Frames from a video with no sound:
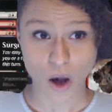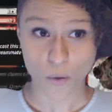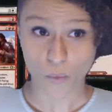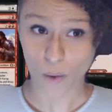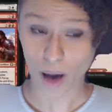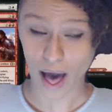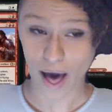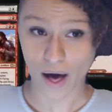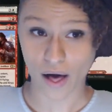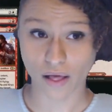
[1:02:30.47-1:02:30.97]

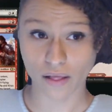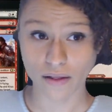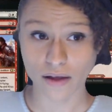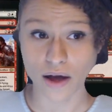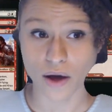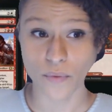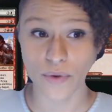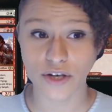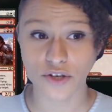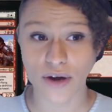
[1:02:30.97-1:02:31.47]
well,
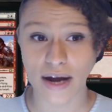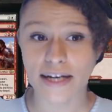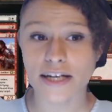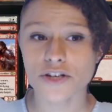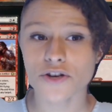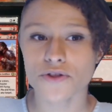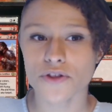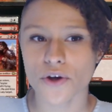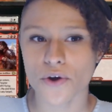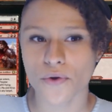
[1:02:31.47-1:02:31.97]
we tried to
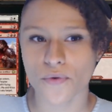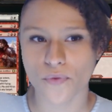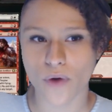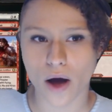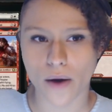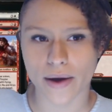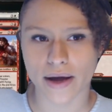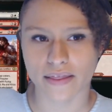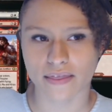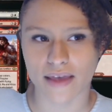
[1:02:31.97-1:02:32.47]
do the
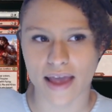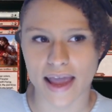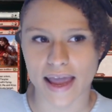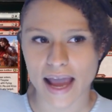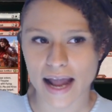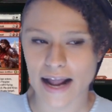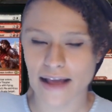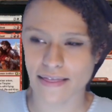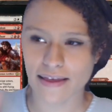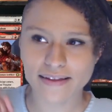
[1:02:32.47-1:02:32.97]
heroic thing,
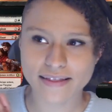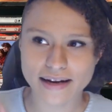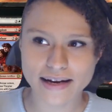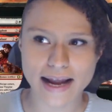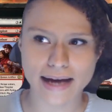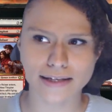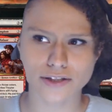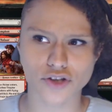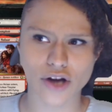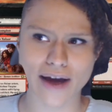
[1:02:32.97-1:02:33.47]
and I think the
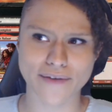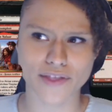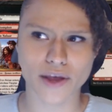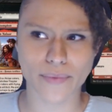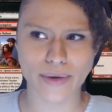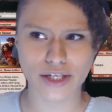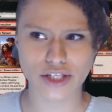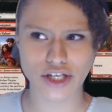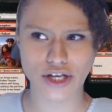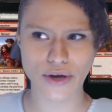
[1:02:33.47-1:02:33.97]
next draft that
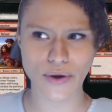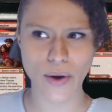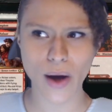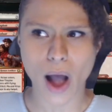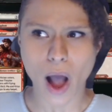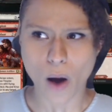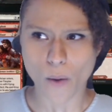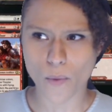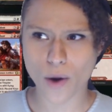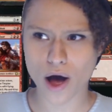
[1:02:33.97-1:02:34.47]
we do
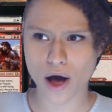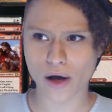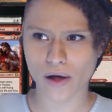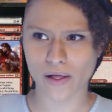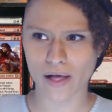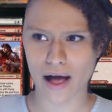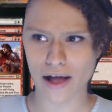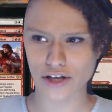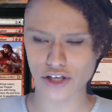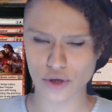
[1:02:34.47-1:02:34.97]

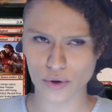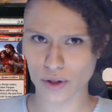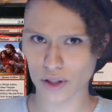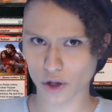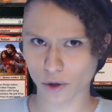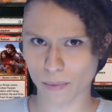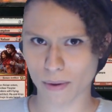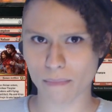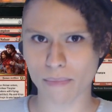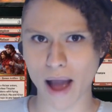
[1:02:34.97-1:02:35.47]
will do a little
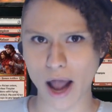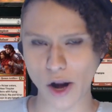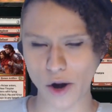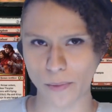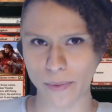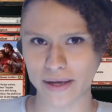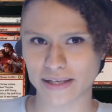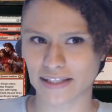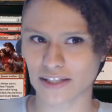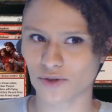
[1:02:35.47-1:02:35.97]
bit better
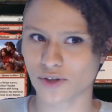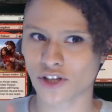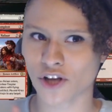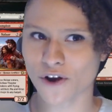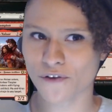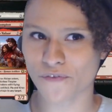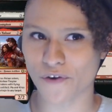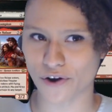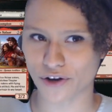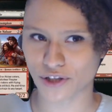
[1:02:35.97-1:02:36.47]
because this was our
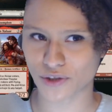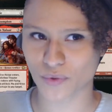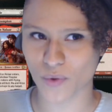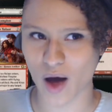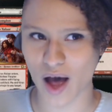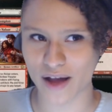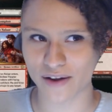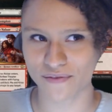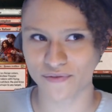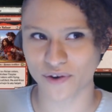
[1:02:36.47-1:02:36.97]
first
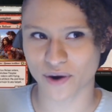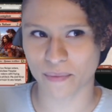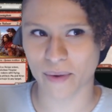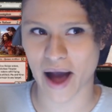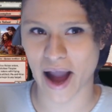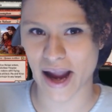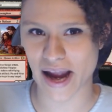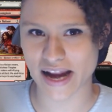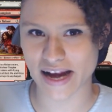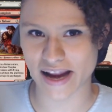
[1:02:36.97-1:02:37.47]
one for
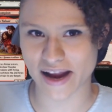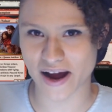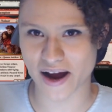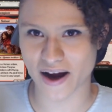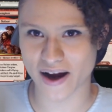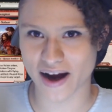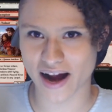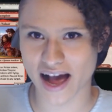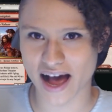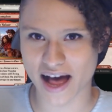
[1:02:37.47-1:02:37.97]

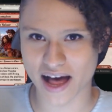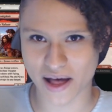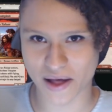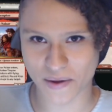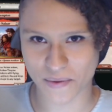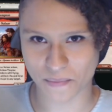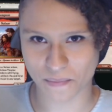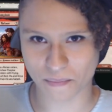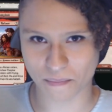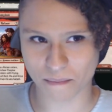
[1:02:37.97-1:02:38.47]
Pioneer
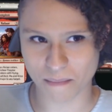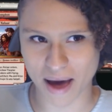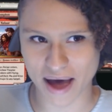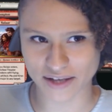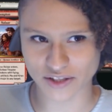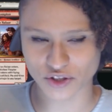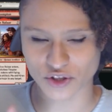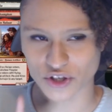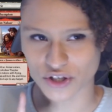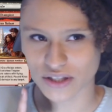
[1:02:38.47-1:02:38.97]

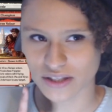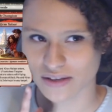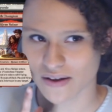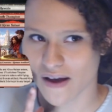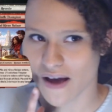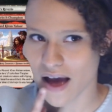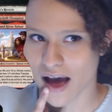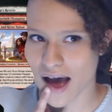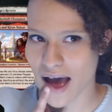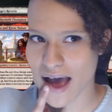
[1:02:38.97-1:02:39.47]
Masters,
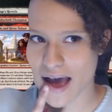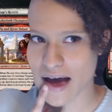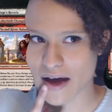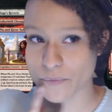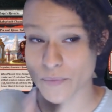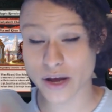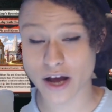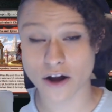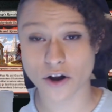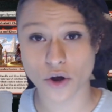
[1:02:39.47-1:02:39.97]
and
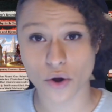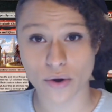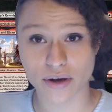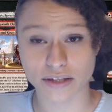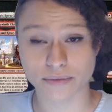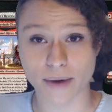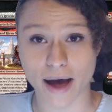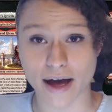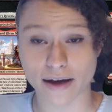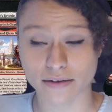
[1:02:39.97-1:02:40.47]
we got our coins
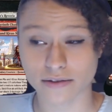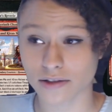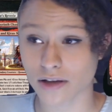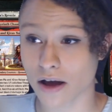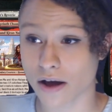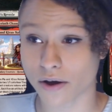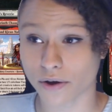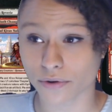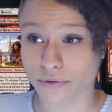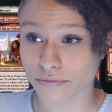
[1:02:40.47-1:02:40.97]
back,
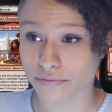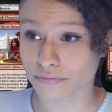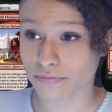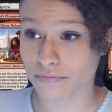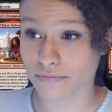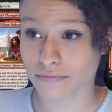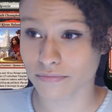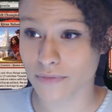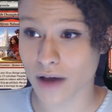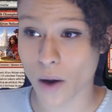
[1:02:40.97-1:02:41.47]
so
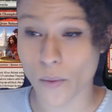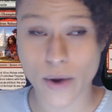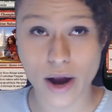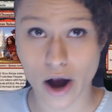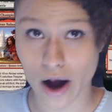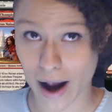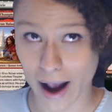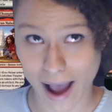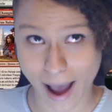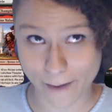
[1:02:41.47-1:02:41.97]
we are
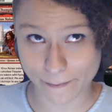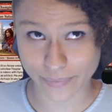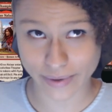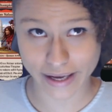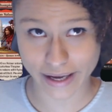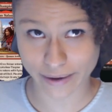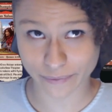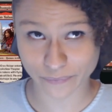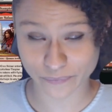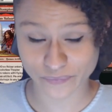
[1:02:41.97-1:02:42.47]
happy.